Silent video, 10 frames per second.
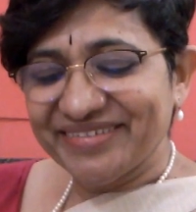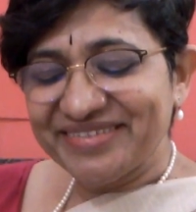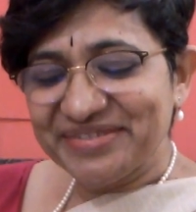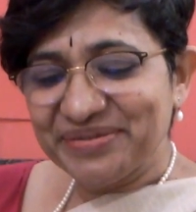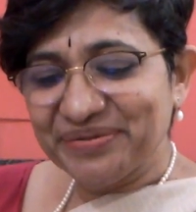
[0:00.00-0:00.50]

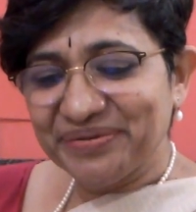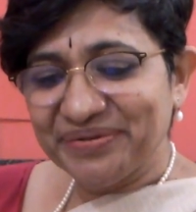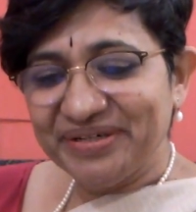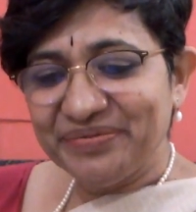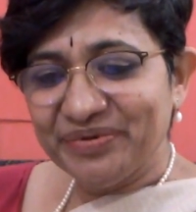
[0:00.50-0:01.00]
So
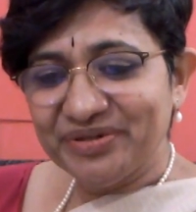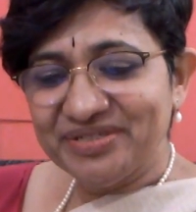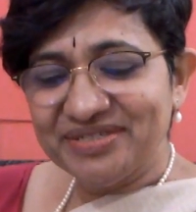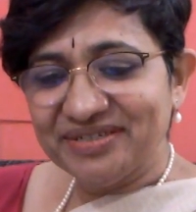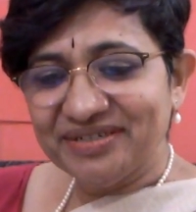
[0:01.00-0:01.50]
it
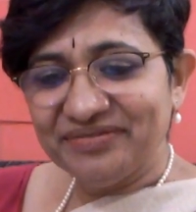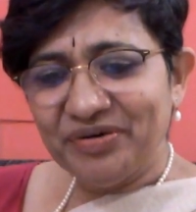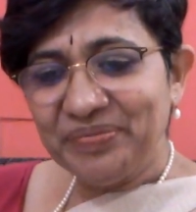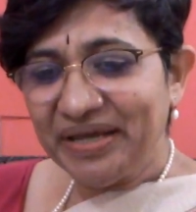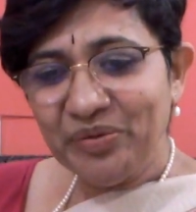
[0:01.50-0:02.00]
was,
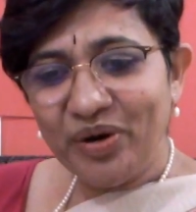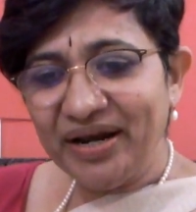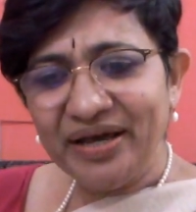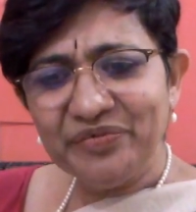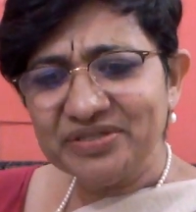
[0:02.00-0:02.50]
from day one,
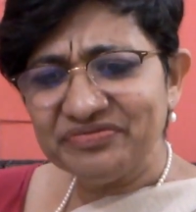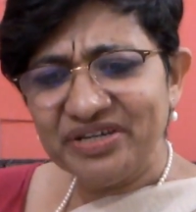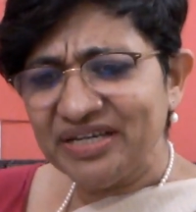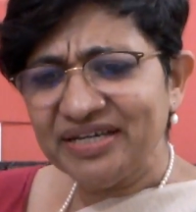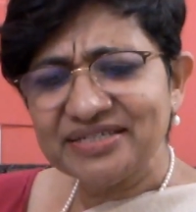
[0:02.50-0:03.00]
I was
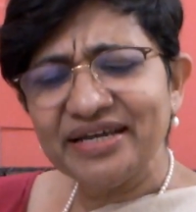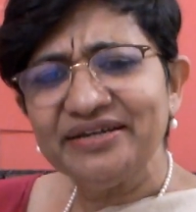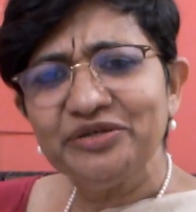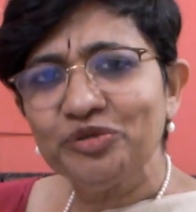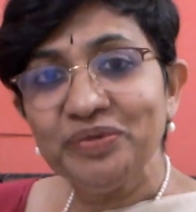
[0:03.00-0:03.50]
very
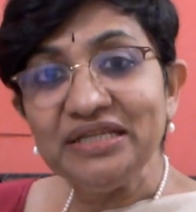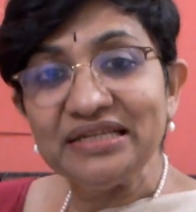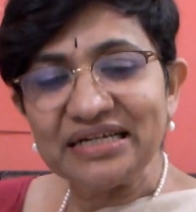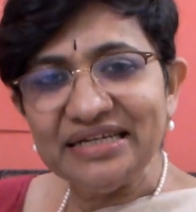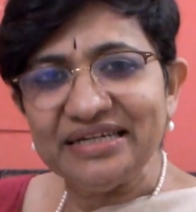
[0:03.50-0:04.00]
excited to be in the
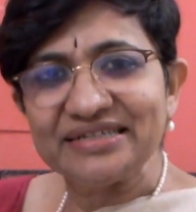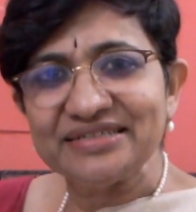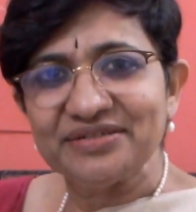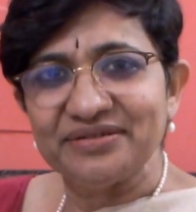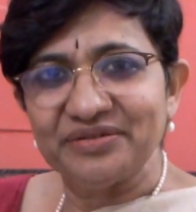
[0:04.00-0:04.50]

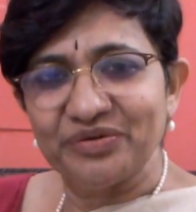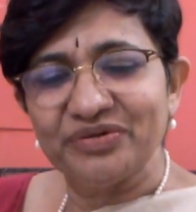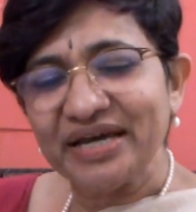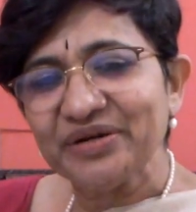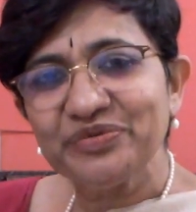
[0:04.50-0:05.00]
clinics.
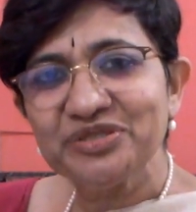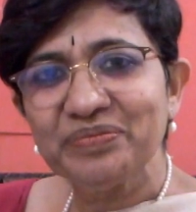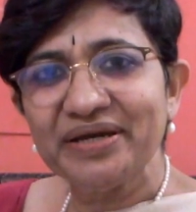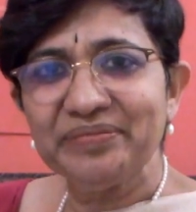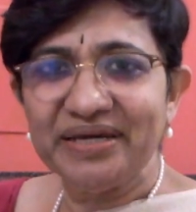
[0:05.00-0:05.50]
That was
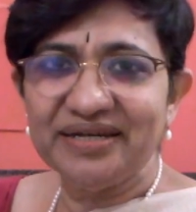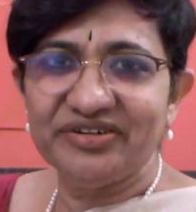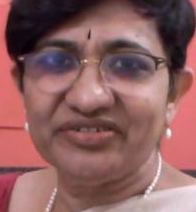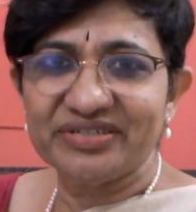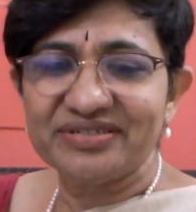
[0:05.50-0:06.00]
my main
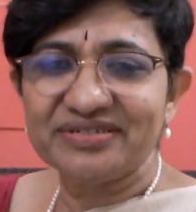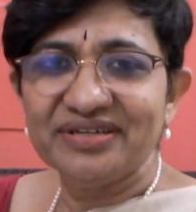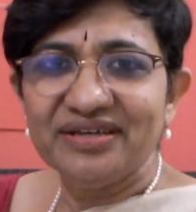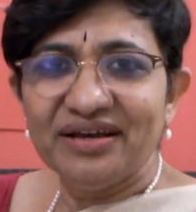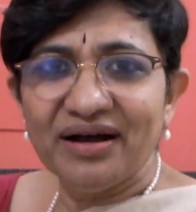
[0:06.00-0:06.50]
interest,
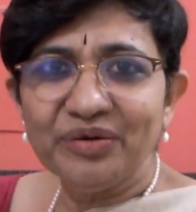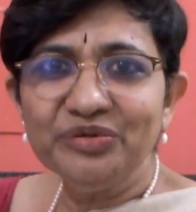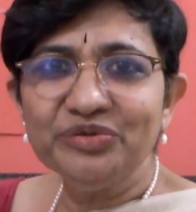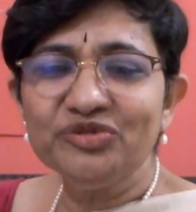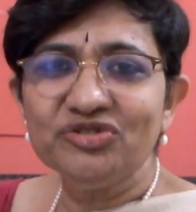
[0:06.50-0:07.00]
how
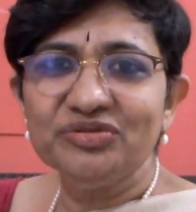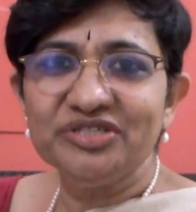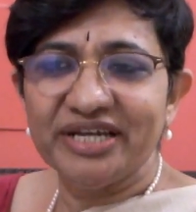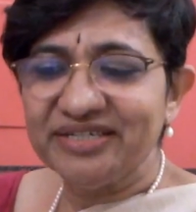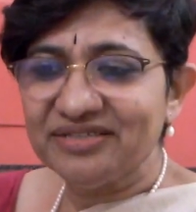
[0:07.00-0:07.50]
to
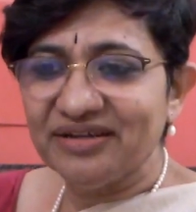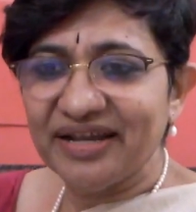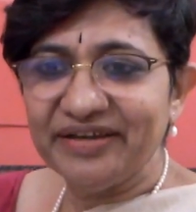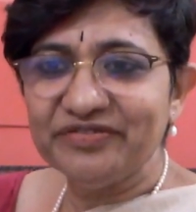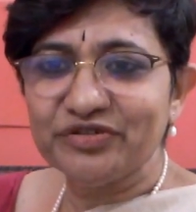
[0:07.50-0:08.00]
change the
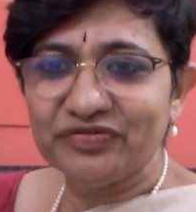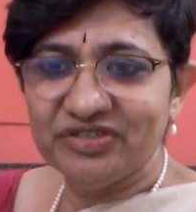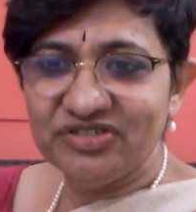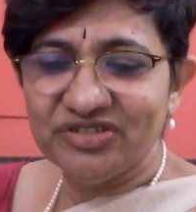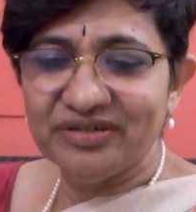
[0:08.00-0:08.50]
lives of
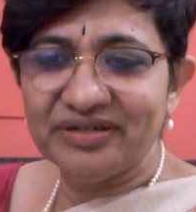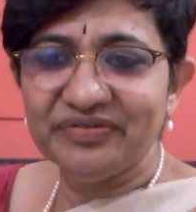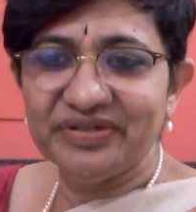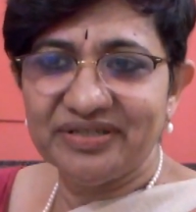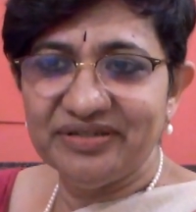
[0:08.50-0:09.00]
these children
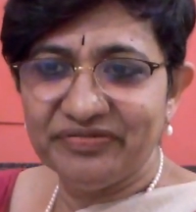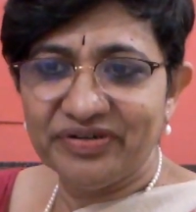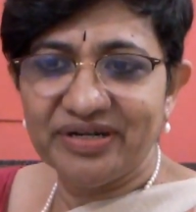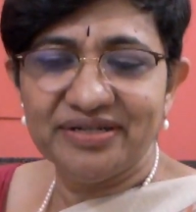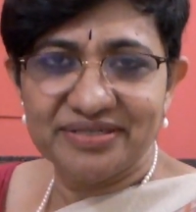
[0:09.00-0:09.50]
with
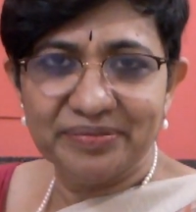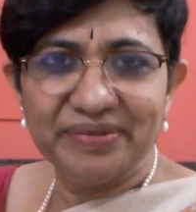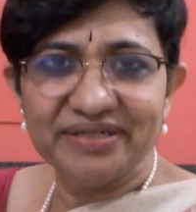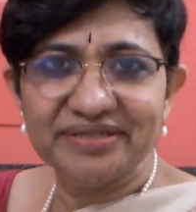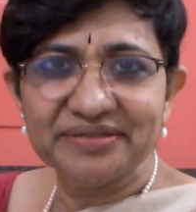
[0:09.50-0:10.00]
different
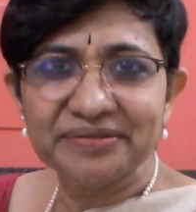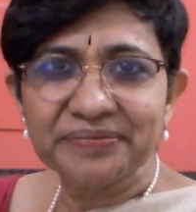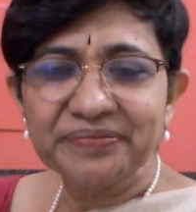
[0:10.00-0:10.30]
disabilities.